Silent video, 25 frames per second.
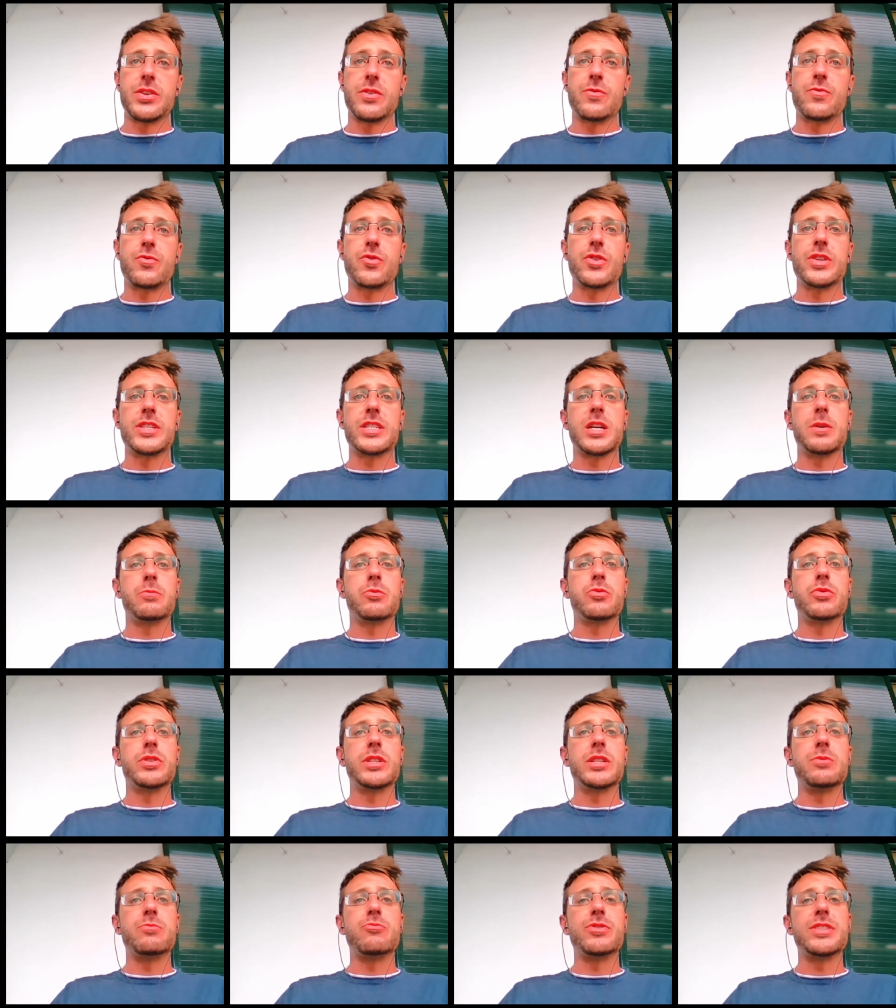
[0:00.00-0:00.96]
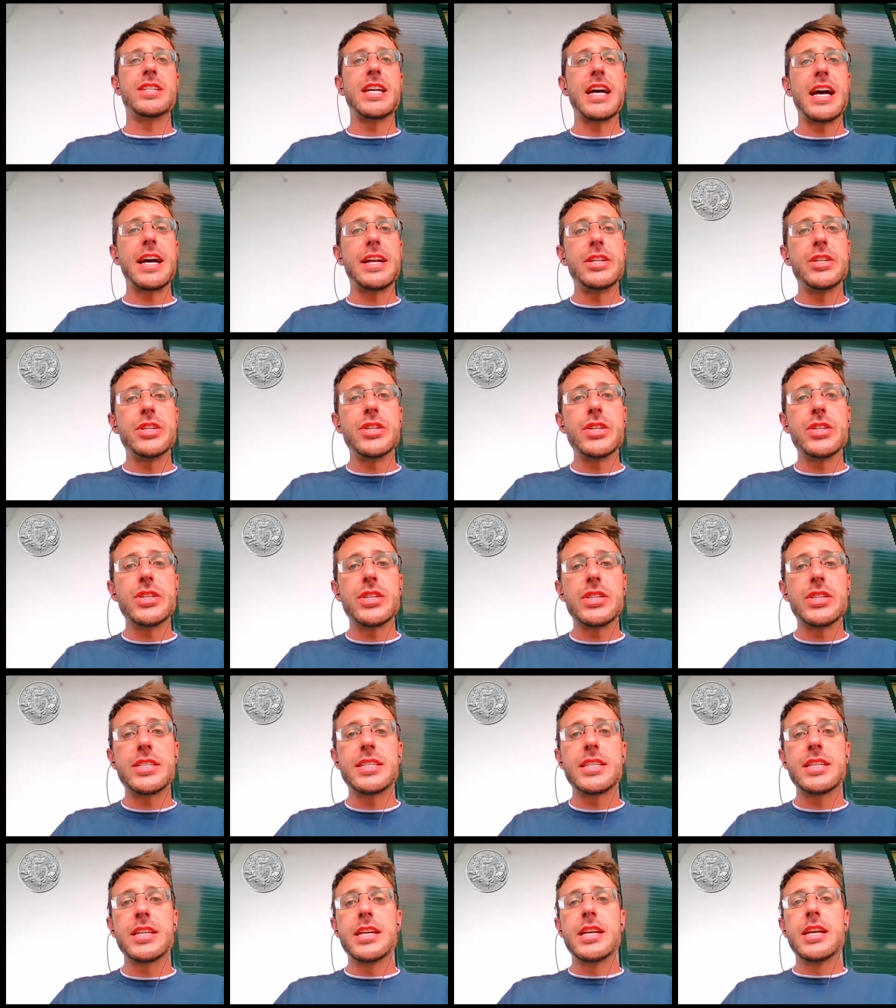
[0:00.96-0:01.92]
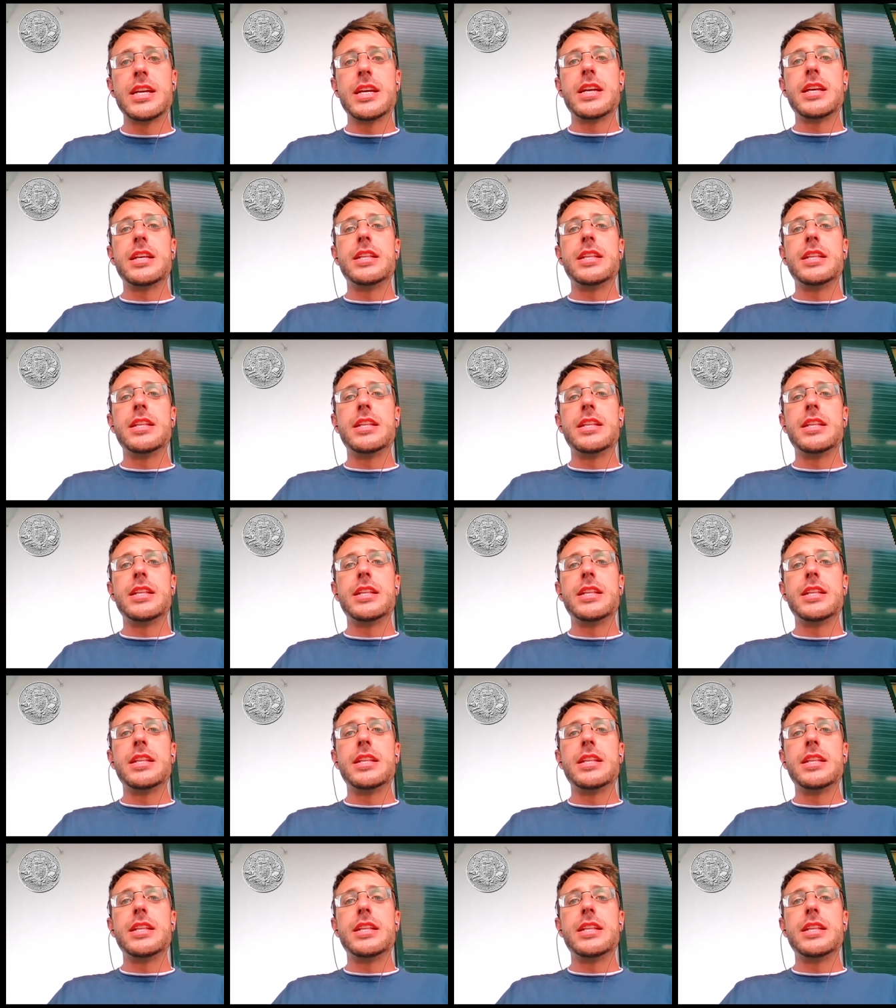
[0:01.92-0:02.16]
So for example, the Britannias,